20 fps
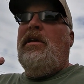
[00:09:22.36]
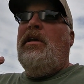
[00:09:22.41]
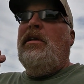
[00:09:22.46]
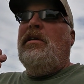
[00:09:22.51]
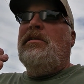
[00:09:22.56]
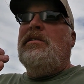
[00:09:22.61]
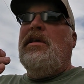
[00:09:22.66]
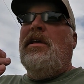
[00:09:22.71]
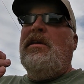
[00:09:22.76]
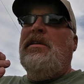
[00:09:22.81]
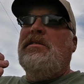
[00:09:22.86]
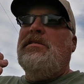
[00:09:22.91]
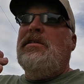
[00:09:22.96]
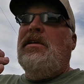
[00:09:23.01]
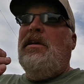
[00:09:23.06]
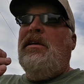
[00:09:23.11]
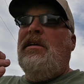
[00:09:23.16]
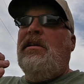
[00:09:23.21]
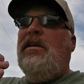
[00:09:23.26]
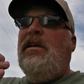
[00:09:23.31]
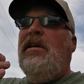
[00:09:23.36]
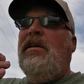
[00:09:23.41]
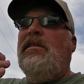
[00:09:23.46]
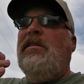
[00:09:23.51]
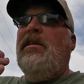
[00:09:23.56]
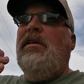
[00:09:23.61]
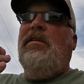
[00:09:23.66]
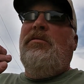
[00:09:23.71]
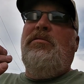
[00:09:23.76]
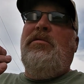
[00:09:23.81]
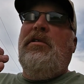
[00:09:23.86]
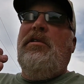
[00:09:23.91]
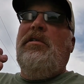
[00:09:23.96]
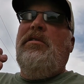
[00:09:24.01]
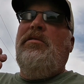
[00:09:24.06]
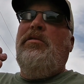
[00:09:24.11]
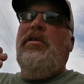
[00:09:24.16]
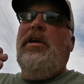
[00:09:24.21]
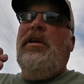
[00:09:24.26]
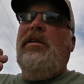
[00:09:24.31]
antennas on yet then. We're going to
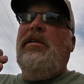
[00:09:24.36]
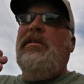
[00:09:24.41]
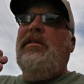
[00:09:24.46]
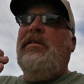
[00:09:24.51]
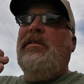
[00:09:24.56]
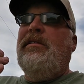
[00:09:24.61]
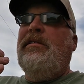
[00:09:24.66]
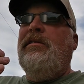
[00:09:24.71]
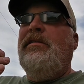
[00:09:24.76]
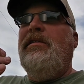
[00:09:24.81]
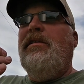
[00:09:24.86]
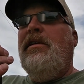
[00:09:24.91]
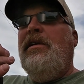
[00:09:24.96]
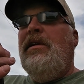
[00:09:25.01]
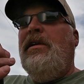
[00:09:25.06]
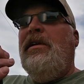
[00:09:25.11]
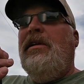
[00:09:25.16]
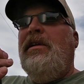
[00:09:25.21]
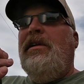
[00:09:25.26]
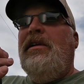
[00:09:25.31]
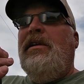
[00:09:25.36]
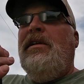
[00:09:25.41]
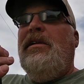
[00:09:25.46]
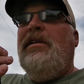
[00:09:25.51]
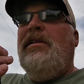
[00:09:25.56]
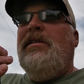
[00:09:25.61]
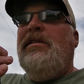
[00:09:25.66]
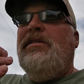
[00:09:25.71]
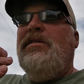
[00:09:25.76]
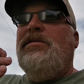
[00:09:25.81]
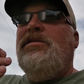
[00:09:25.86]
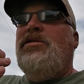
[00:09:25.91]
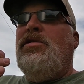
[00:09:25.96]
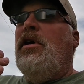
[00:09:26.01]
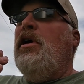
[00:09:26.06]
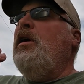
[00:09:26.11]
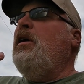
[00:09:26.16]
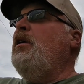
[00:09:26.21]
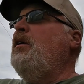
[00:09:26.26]
wait and try